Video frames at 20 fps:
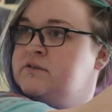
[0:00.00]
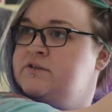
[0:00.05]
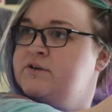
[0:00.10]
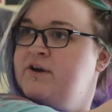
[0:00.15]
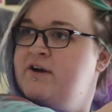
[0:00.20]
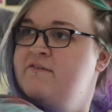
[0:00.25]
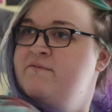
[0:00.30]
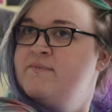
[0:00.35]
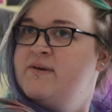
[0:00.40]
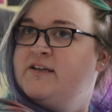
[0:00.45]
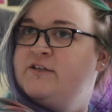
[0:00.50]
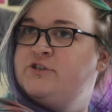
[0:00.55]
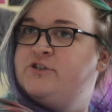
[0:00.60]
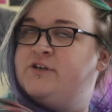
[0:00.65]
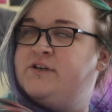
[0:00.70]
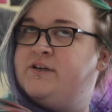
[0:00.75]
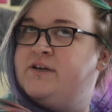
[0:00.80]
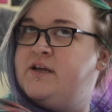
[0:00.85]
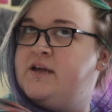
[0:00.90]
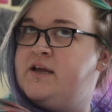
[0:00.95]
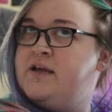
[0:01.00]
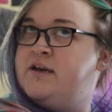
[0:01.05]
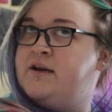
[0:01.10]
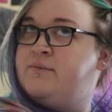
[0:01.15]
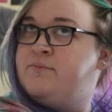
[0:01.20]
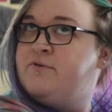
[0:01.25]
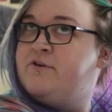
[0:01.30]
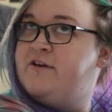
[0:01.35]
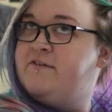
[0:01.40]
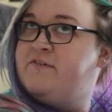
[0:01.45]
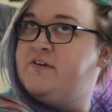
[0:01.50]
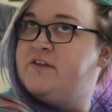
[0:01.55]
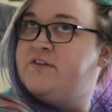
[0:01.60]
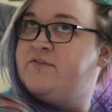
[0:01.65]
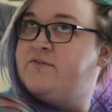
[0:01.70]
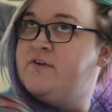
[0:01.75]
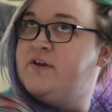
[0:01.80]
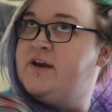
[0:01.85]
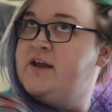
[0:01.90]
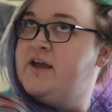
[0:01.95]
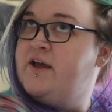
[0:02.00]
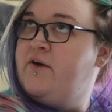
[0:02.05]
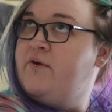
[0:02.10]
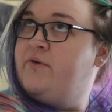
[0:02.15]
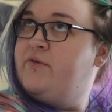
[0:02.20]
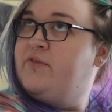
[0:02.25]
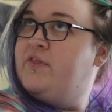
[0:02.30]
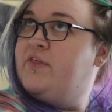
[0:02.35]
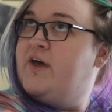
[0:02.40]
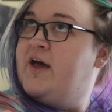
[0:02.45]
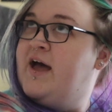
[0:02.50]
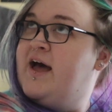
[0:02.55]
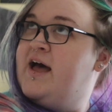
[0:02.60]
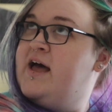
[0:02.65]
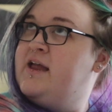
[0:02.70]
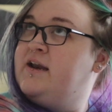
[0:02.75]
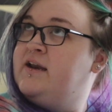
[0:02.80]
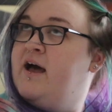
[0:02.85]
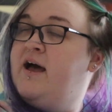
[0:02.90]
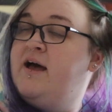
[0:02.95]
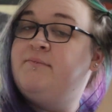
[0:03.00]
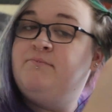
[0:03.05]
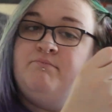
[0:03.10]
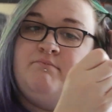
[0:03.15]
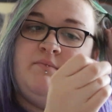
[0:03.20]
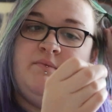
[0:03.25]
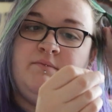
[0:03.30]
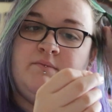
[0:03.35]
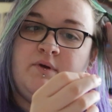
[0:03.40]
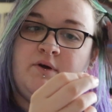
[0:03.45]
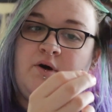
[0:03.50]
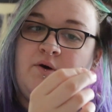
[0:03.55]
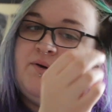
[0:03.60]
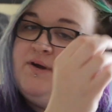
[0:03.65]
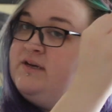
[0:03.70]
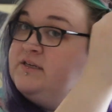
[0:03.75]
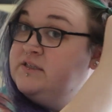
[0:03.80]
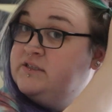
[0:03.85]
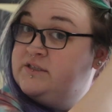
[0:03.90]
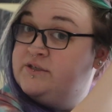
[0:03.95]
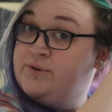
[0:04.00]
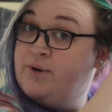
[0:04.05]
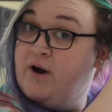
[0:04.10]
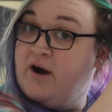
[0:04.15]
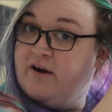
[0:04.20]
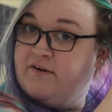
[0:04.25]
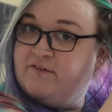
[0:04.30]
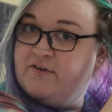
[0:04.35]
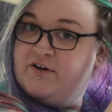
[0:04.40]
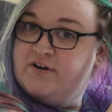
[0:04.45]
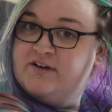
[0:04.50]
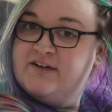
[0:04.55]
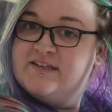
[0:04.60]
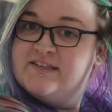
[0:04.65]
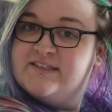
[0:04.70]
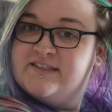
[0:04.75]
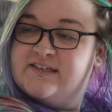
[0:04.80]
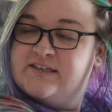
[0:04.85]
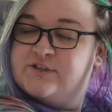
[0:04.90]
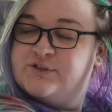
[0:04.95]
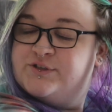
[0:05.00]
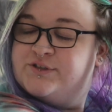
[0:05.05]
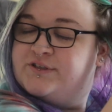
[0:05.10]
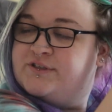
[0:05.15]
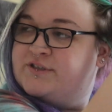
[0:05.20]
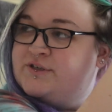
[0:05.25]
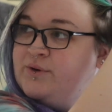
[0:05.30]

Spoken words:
So I've mentioned in a previous video that I'm going to Harvard Extension